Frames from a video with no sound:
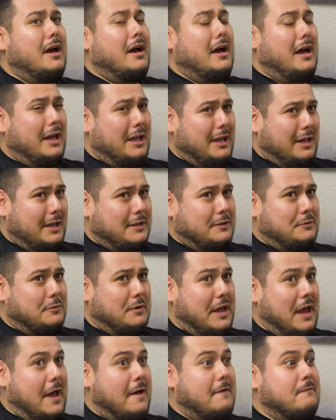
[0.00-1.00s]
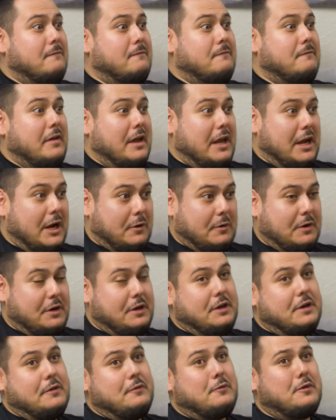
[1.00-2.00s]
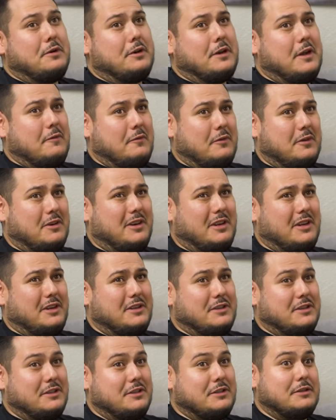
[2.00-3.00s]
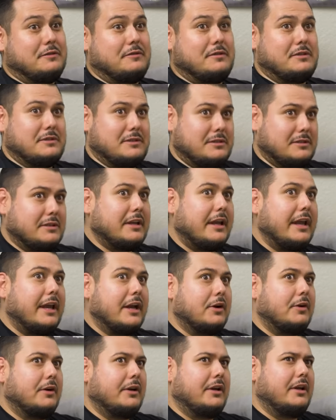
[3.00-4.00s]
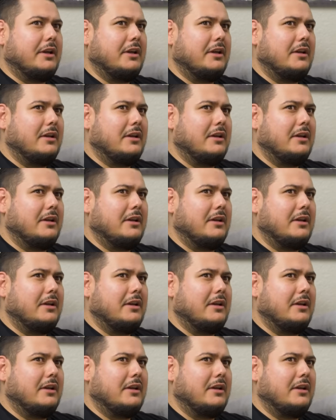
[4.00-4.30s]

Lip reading: I guess we have very different definitions of scary.